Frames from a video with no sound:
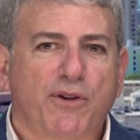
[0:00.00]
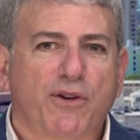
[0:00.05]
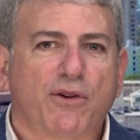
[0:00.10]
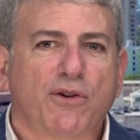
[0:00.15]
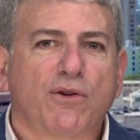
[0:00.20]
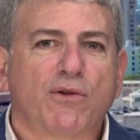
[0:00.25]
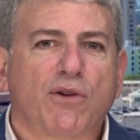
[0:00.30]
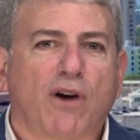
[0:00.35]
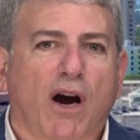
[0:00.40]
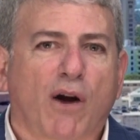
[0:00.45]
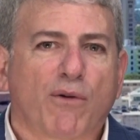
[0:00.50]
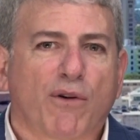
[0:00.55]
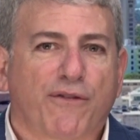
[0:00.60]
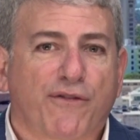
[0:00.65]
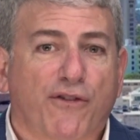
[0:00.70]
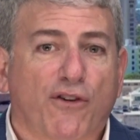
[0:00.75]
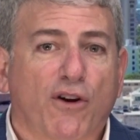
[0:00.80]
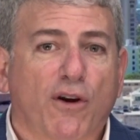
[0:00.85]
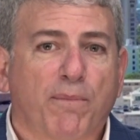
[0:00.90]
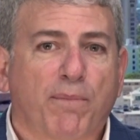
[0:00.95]
you, our
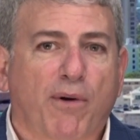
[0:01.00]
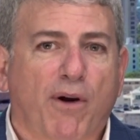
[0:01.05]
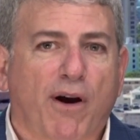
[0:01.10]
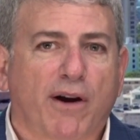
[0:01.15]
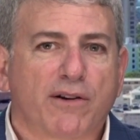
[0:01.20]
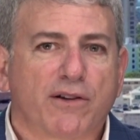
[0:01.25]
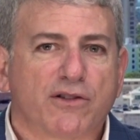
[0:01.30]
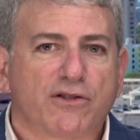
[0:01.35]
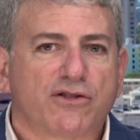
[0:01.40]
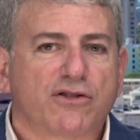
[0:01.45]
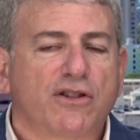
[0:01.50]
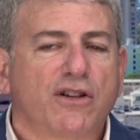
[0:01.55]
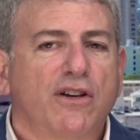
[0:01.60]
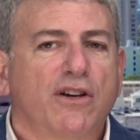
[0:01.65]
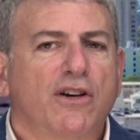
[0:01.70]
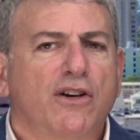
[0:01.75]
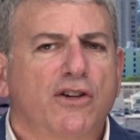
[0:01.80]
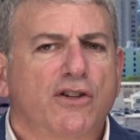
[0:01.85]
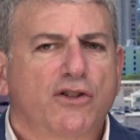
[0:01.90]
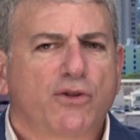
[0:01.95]
referral partners,
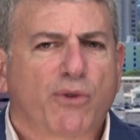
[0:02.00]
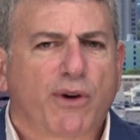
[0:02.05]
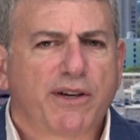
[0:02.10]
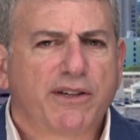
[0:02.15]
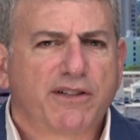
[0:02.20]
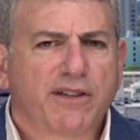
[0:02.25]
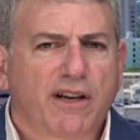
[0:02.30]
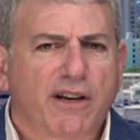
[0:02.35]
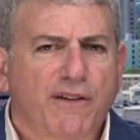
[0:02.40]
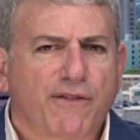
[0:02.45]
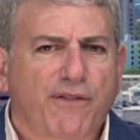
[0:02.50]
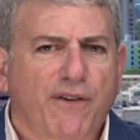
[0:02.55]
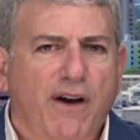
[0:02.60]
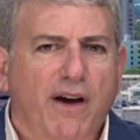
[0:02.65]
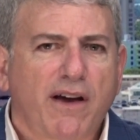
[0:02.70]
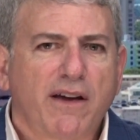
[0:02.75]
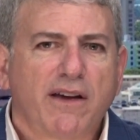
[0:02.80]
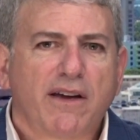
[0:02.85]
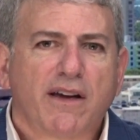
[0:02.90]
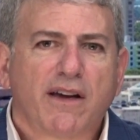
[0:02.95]
to
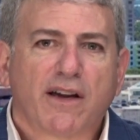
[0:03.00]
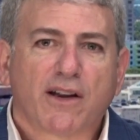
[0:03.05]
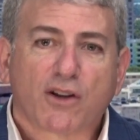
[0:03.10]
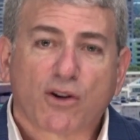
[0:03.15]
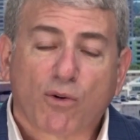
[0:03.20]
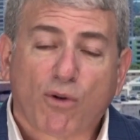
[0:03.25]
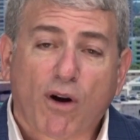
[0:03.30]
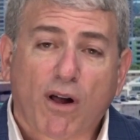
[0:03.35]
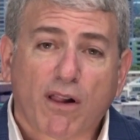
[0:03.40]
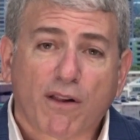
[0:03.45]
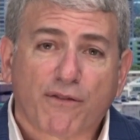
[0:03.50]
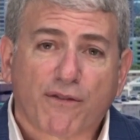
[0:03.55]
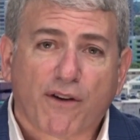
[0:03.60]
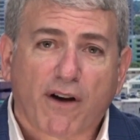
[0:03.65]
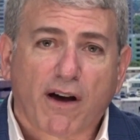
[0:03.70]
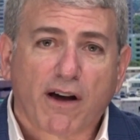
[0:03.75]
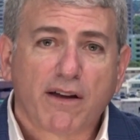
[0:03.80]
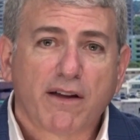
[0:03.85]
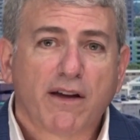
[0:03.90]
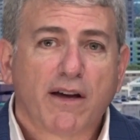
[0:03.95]
identify and
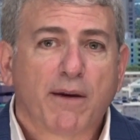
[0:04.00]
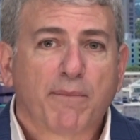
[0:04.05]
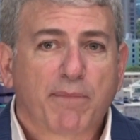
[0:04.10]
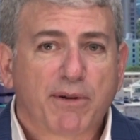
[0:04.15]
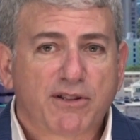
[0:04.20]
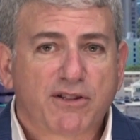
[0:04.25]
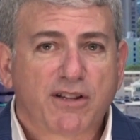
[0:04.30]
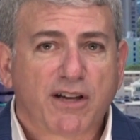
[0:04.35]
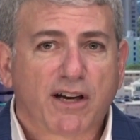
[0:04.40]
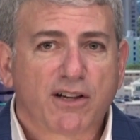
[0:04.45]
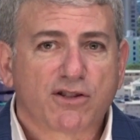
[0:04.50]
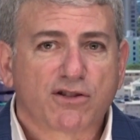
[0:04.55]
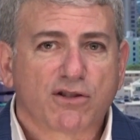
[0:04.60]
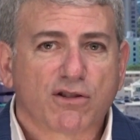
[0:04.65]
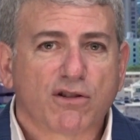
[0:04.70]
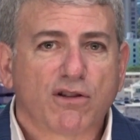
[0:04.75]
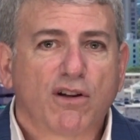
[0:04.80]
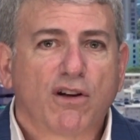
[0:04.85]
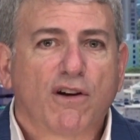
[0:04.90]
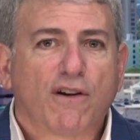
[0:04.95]
qualify
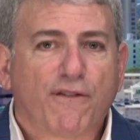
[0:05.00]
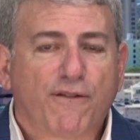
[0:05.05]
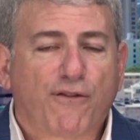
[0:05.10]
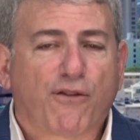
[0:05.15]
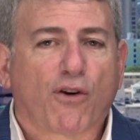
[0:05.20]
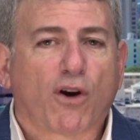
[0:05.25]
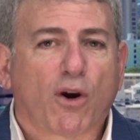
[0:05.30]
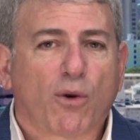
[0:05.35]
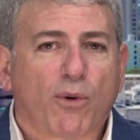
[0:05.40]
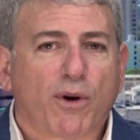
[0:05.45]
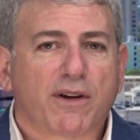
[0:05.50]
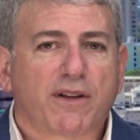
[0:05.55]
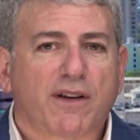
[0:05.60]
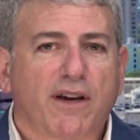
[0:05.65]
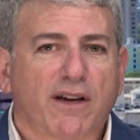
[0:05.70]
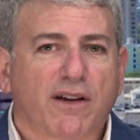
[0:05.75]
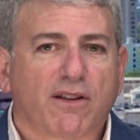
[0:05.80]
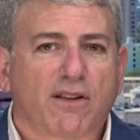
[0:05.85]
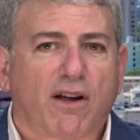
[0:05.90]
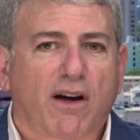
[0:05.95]
potential
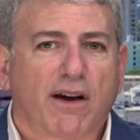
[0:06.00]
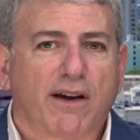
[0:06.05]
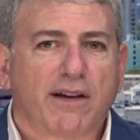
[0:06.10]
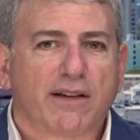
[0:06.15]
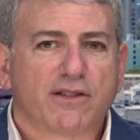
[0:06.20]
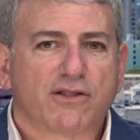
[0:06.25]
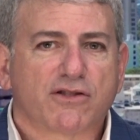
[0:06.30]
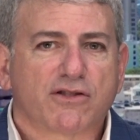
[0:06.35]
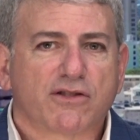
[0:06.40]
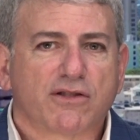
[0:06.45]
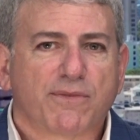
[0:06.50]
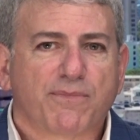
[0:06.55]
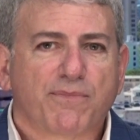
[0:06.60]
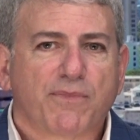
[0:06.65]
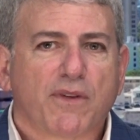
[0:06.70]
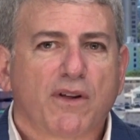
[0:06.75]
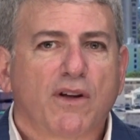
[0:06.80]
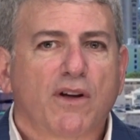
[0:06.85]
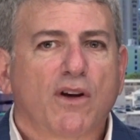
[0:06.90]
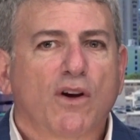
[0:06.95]
401k clients.
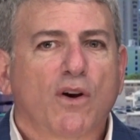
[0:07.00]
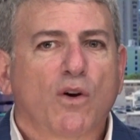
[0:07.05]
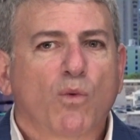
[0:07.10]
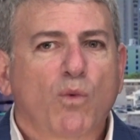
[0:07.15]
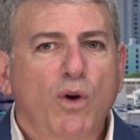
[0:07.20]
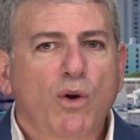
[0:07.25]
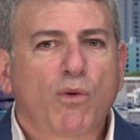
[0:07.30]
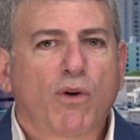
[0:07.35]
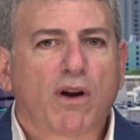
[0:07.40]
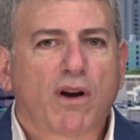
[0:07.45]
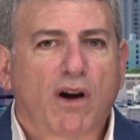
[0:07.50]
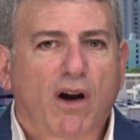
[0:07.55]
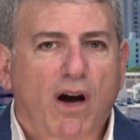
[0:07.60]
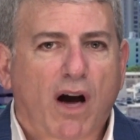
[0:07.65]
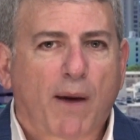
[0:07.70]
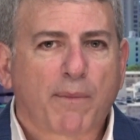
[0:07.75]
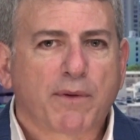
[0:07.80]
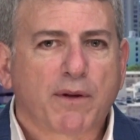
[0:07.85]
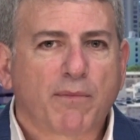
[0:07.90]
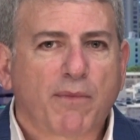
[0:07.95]
We want to
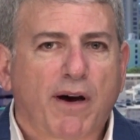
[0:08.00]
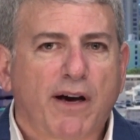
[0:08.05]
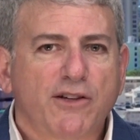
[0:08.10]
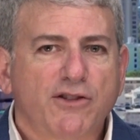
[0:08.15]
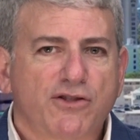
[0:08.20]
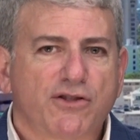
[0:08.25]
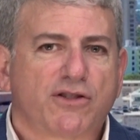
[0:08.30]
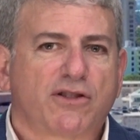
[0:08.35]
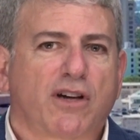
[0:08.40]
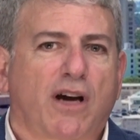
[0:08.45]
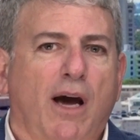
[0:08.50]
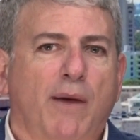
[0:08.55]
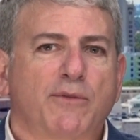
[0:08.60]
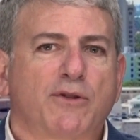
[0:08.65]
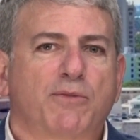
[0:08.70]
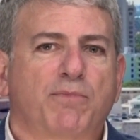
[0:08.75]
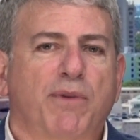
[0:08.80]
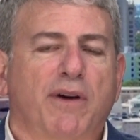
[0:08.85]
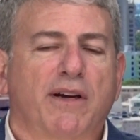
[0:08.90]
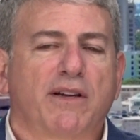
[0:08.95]
optimize your time
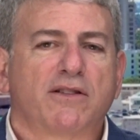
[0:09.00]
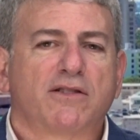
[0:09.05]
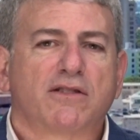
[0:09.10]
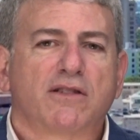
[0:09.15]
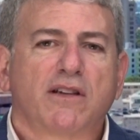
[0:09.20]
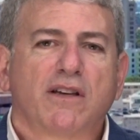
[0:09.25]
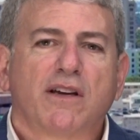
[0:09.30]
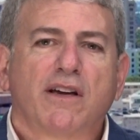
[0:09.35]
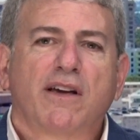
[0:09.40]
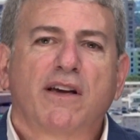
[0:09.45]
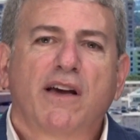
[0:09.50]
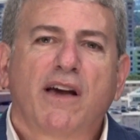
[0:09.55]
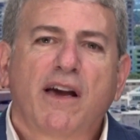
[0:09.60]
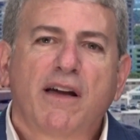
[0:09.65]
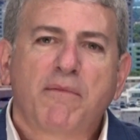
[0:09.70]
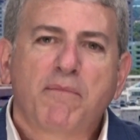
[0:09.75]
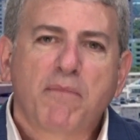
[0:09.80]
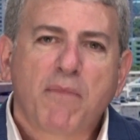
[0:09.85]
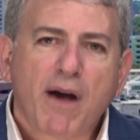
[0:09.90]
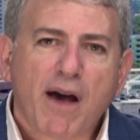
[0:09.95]
spent
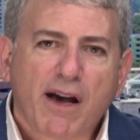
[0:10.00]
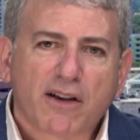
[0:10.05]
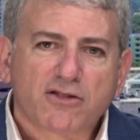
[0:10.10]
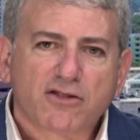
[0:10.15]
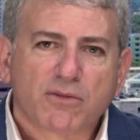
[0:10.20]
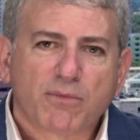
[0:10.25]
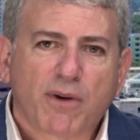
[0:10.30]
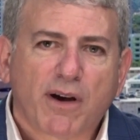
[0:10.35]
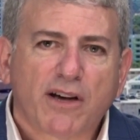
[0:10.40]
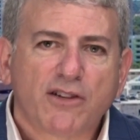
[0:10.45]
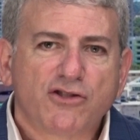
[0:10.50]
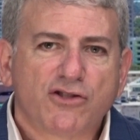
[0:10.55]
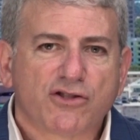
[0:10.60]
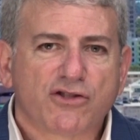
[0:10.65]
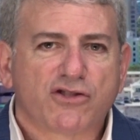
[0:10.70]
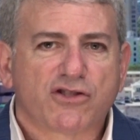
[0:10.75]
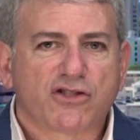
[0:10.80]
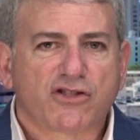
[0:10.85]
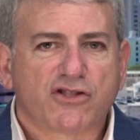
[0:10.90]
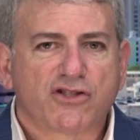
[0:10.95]
and maximize your
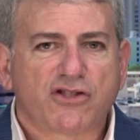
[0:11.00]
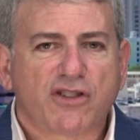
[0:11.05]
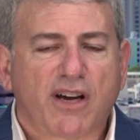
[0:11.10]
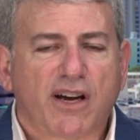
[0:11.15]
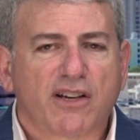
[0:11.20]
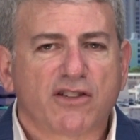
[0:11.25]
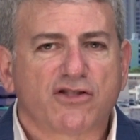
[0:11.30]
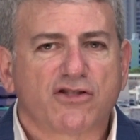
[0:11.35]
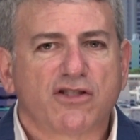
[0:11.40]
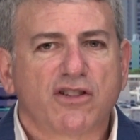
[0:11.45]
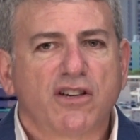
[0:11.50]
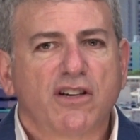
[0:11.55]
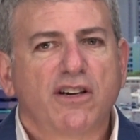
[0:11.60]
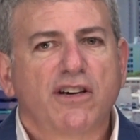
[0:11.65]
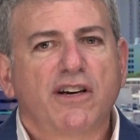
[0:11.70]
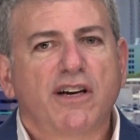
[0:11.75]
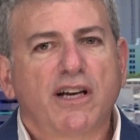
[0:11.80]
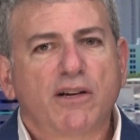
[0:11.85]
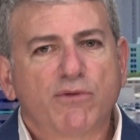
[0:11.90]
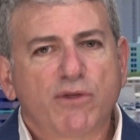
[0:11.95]
success
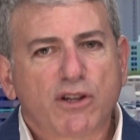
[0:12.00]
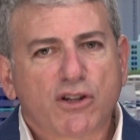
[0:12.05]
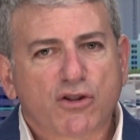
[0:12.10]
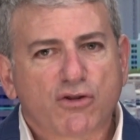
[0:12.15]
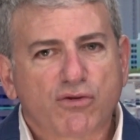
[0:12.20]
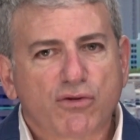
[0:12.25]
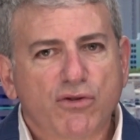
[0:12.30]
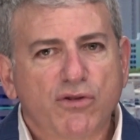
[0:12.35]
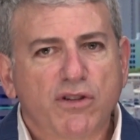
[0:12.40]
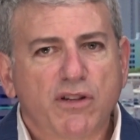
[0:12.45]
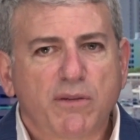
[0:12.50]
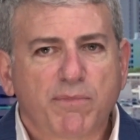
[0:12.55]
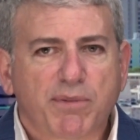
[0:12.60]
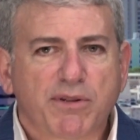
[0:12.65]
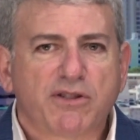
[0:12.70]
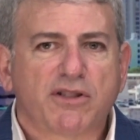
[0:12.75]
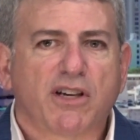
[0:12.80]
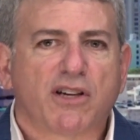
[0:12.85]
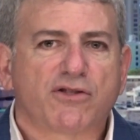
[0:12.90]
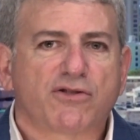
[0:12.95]
in recruiting
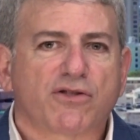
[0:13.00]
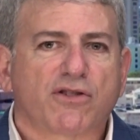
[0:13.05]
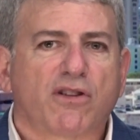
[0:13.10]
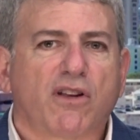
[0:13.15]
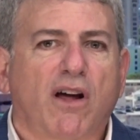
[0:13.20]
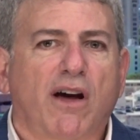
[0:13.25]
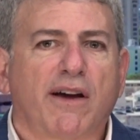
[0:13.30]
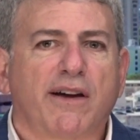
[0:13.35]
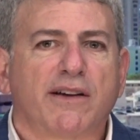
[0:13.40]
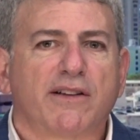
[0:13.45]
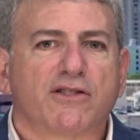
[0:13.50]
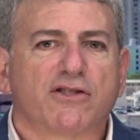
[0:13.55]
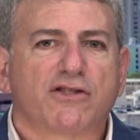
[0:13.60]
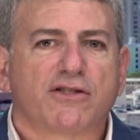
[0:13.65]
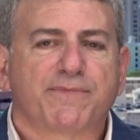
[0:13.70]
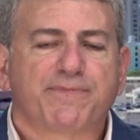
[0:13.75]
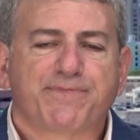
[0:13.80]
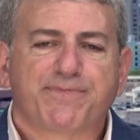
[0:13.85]
potential clients.